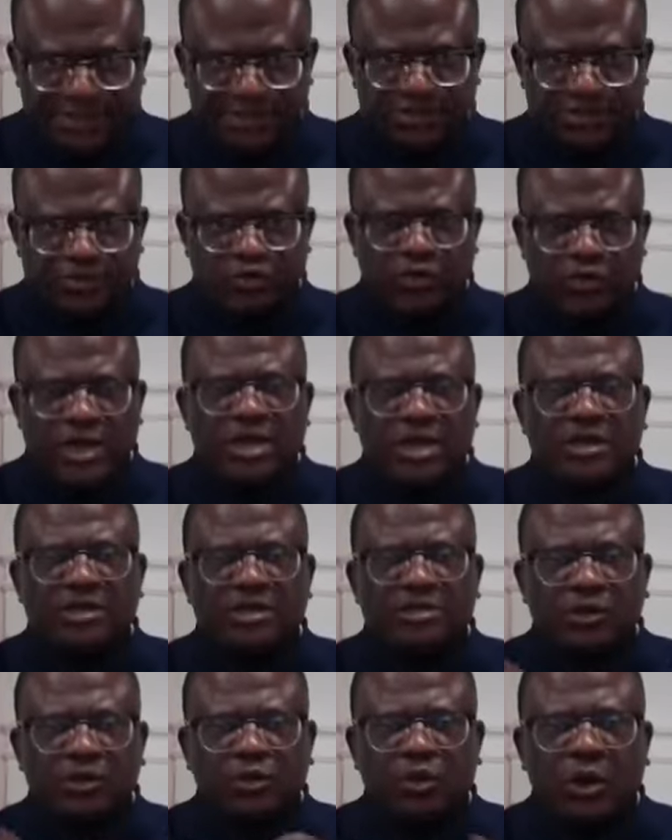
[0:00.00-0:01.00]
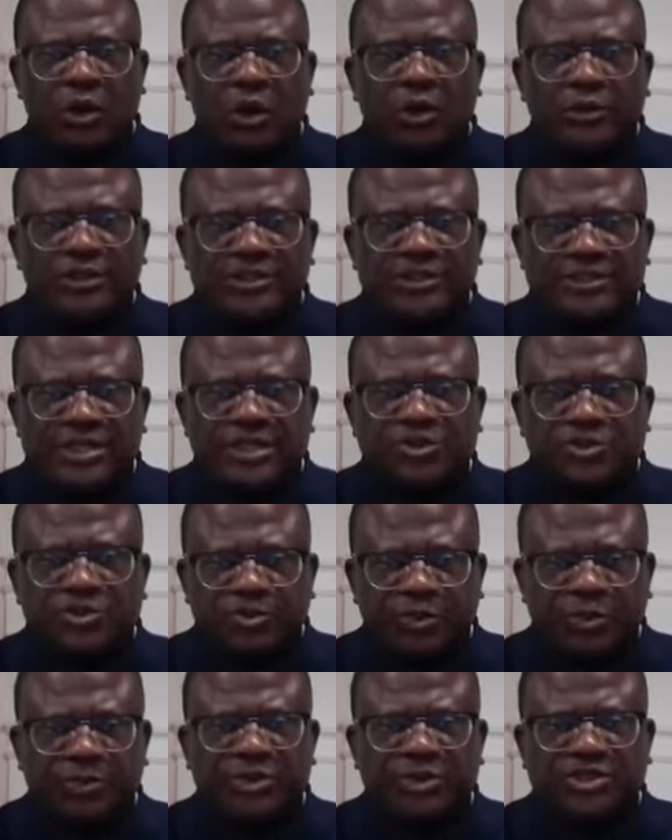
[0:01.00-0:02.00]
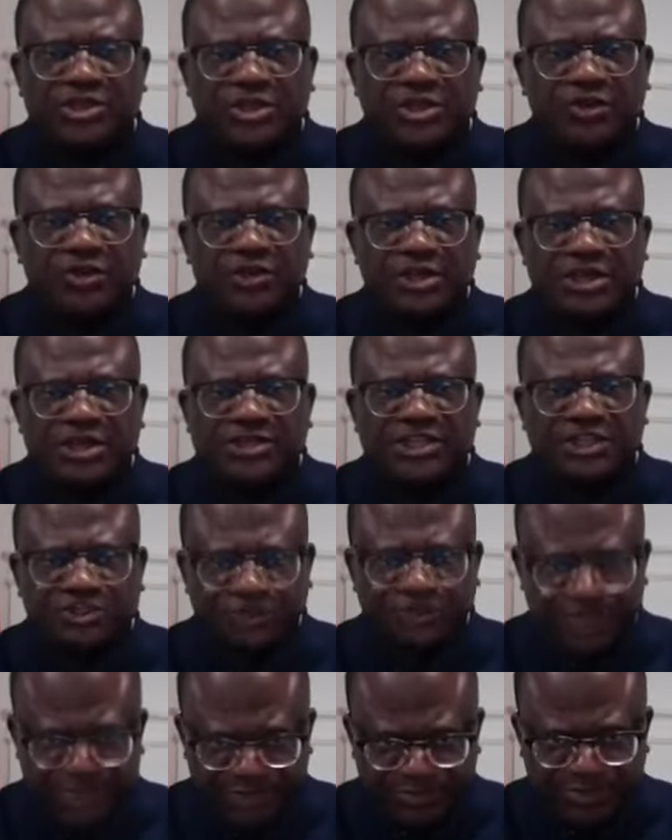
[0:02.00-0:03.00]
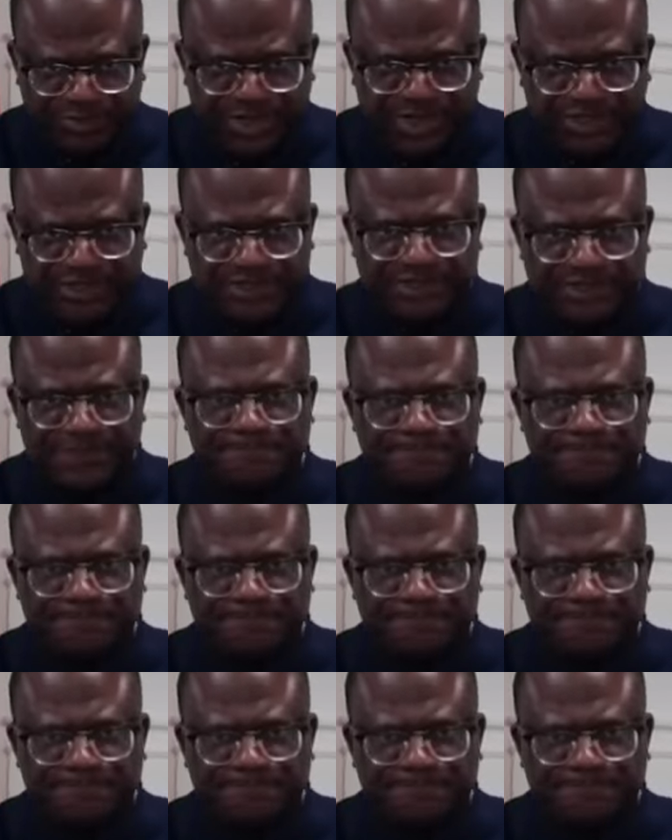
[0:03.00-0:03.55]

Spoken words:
where the World Intellectual Property Organization is based,